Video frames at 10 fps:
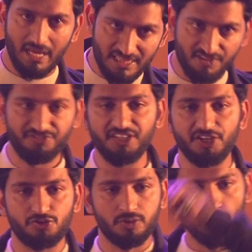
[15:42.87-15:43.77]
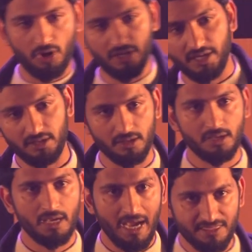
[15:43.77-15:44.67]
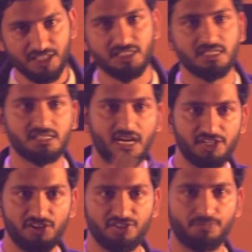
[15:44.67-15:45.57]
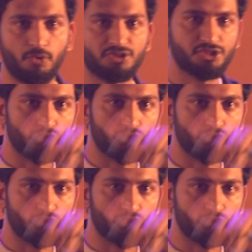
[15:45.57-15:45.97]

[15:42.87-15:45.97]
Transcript: and then feed it to the model again. And this is an iterative process